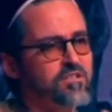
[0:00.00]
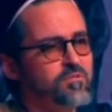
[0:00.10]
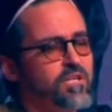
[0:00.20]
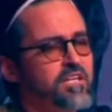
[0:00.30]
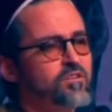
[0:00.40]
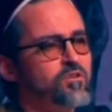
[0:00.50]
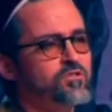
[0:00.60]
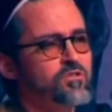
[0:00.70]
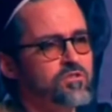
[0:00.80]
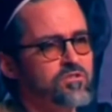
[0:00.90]
the Malay
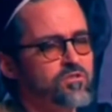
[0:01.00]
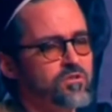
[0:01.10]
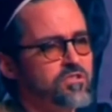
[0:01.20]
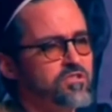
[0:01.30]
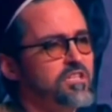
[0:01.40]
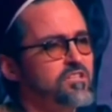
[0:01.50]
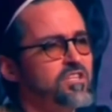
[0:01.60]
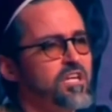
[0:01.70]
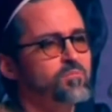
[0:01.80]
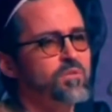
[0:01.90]
culture is traditionally a
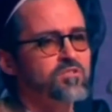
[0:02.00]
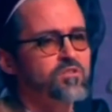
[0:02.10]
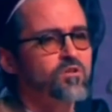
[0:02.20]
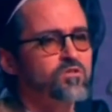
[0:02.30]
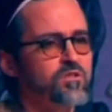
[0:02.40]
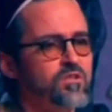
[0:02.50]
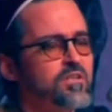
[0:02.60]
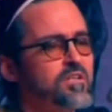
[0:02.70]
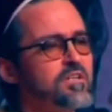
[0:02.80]
shame-based culture.